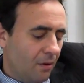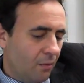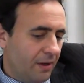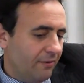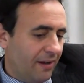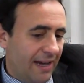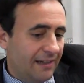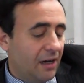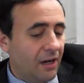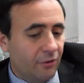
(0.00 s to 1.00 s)
we've
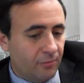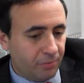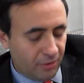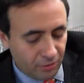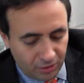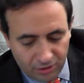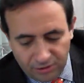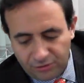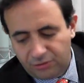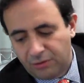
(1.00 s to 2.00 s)
had
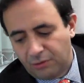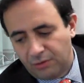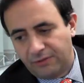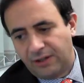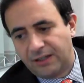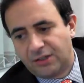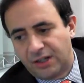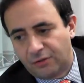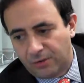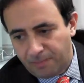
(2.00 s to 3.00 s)
entrepreneurs, we've had
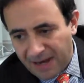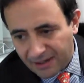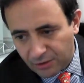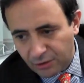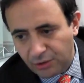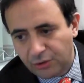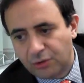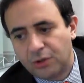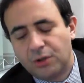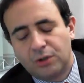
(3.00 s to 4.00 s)
central bankers,